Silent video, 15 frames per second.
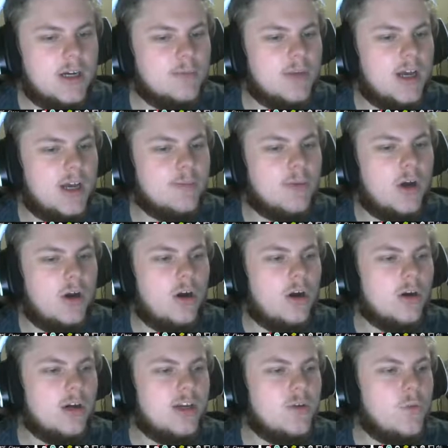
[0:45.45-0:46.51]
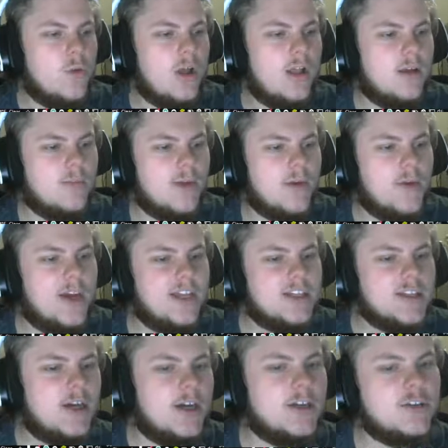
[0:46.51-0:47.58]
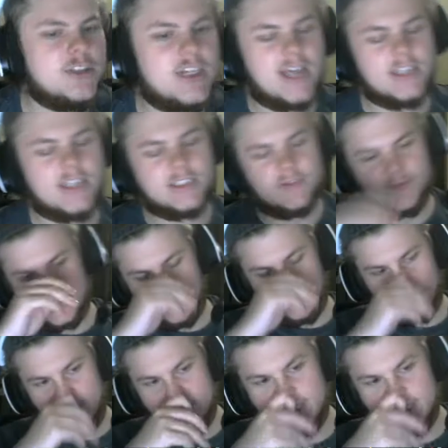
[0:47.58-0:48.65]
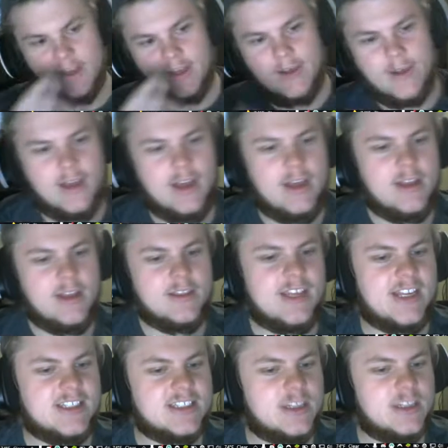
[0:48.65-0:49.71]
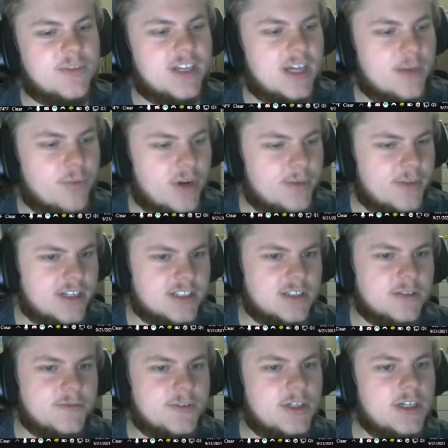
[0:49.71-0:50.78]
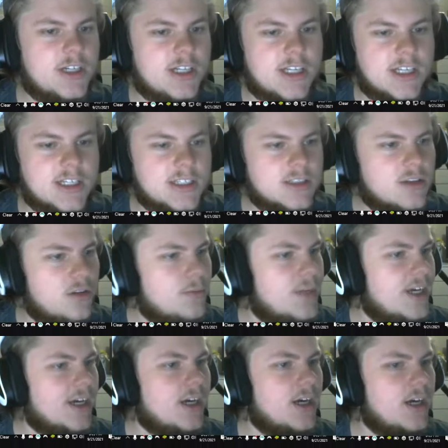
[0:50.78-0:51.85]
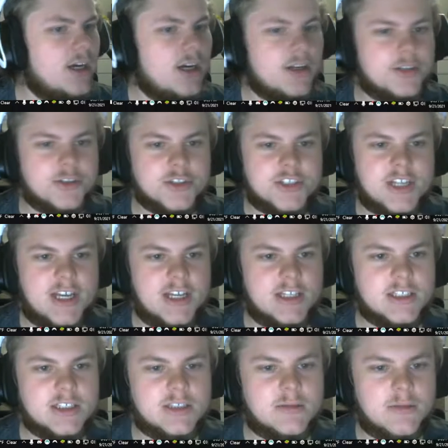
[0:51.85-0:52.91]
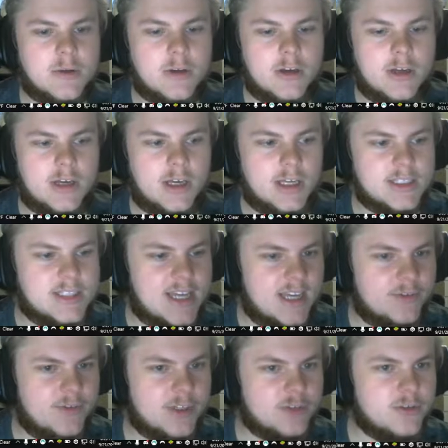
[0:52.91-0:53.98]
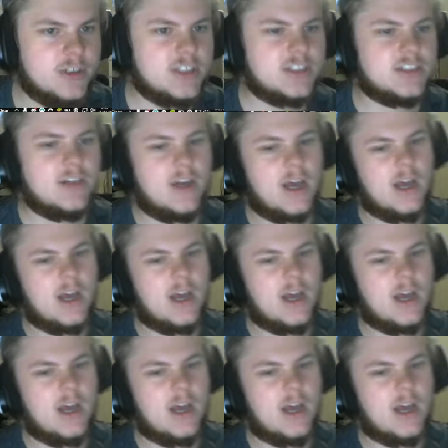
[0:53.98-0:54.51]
I'm already well on my way to the undersized victories. That's something I pride myself on, is all my undersized attack victories.